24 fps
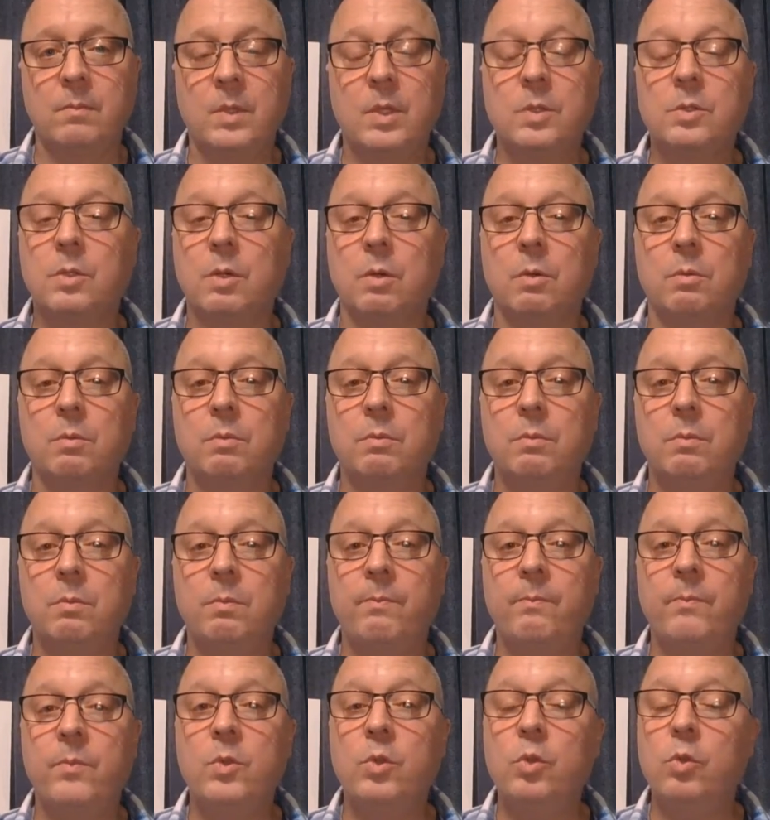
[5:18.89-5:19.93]
So,
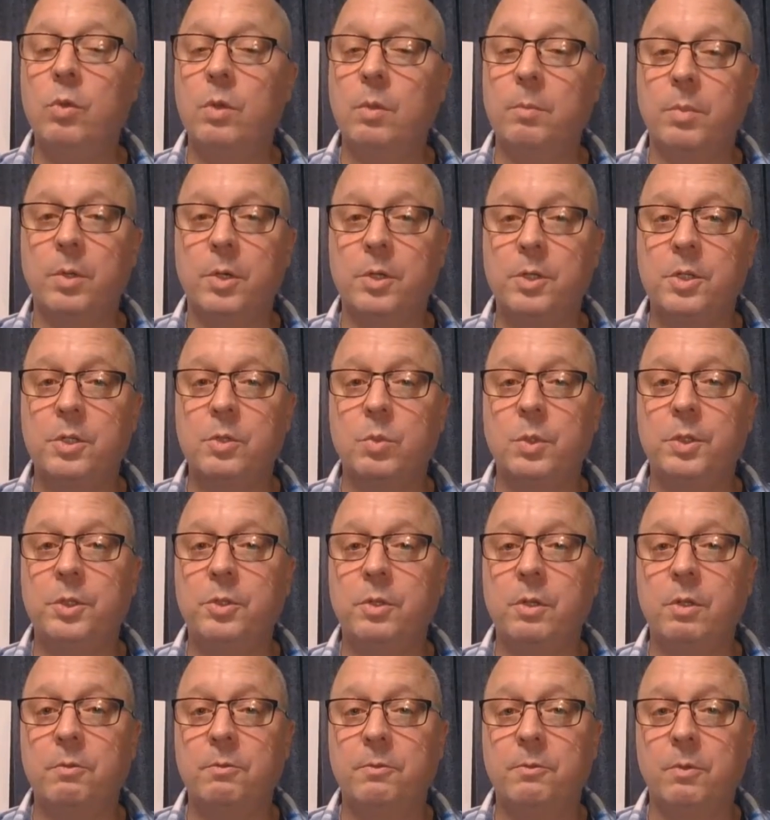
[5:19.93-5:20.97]
you can purchase what you
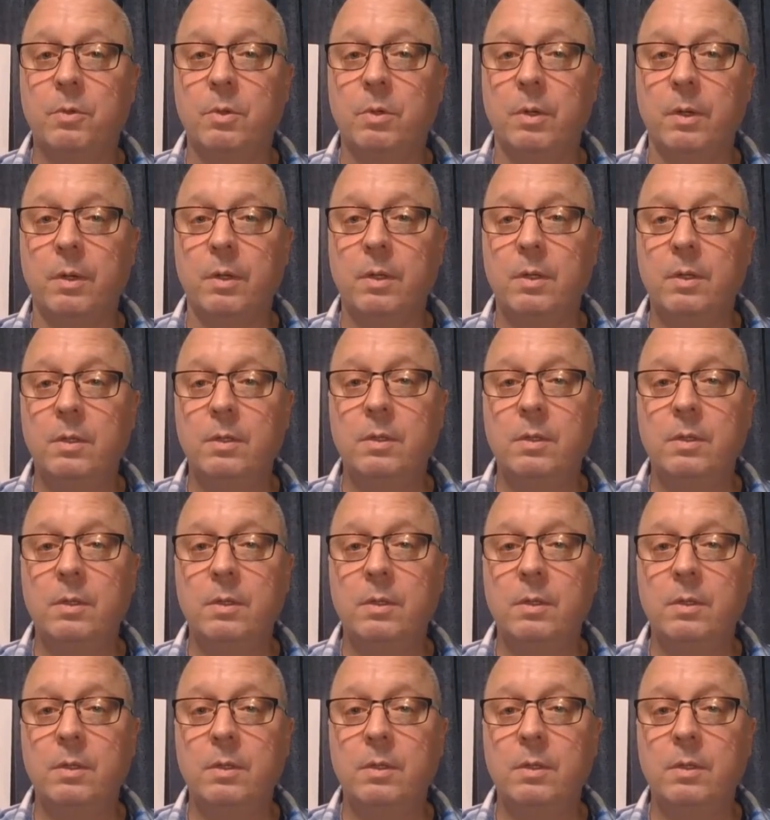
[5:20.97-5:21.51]
can afford.